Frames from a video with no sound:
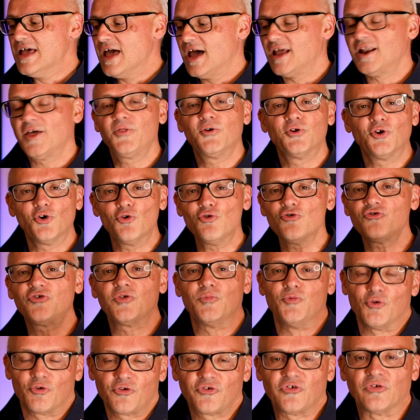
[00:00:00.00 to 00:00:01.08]
And I thought, awesome,
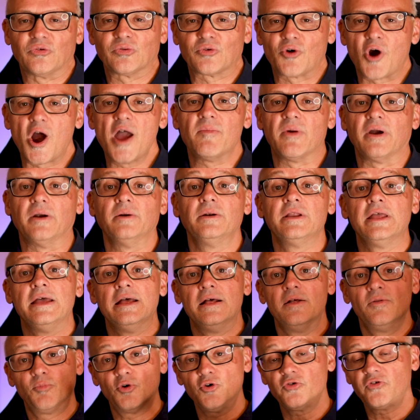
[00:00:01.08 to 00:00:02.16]
you're a subscriber.
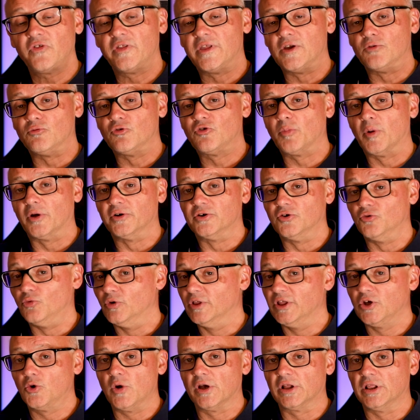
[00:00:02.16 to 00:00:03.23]
The person then responded
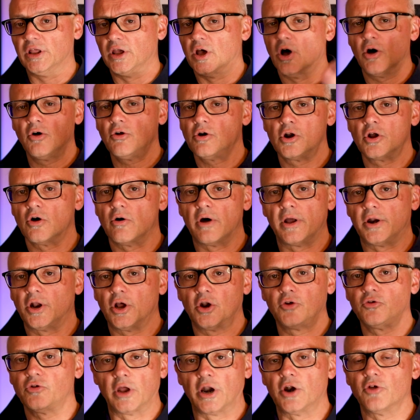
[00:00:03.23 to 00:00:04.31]
really quickly, going, oh
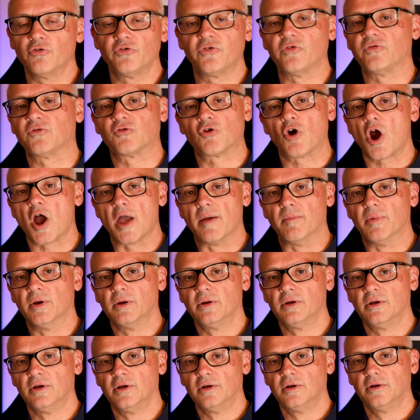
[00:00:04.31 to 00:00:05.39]
no, I don't subscribe.
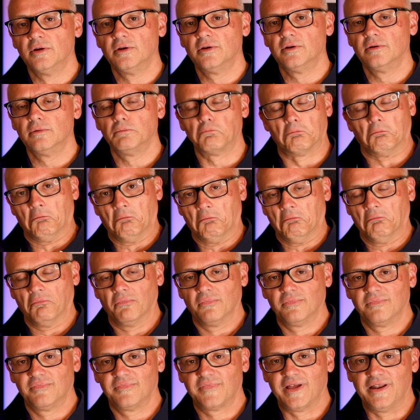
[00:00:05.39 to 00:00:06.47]

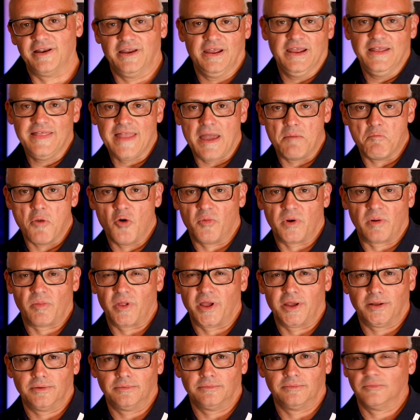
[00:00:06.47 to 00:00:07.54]
And in that moment, I'm
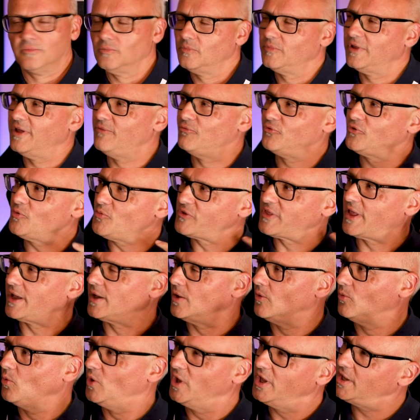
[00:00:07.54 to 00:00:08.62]
like, it was almost like
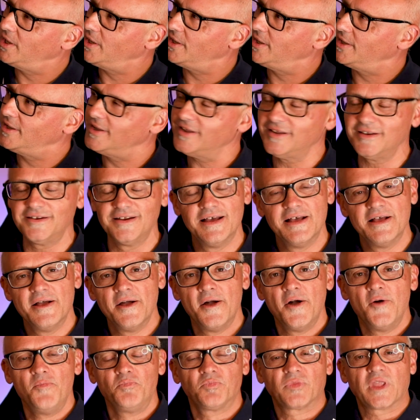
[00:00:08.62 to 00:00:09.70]
a what?
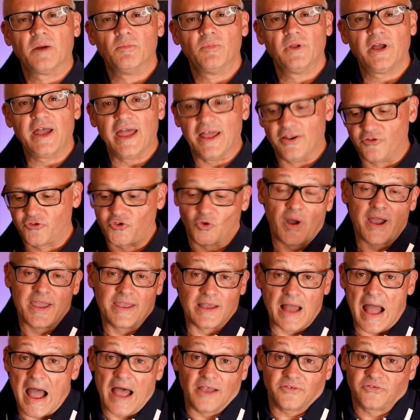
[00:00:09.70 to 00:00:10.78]
And so I
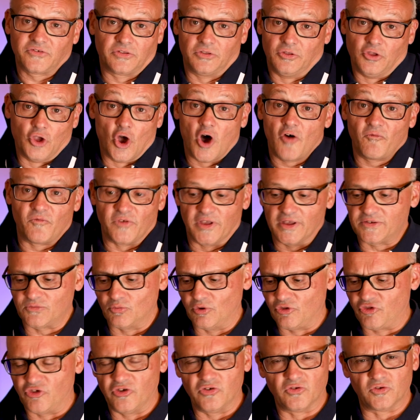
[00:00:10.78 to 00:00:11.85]
asked the obvious,
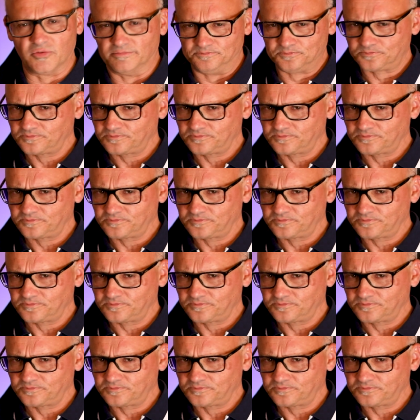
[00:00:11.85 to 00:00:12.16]
which is,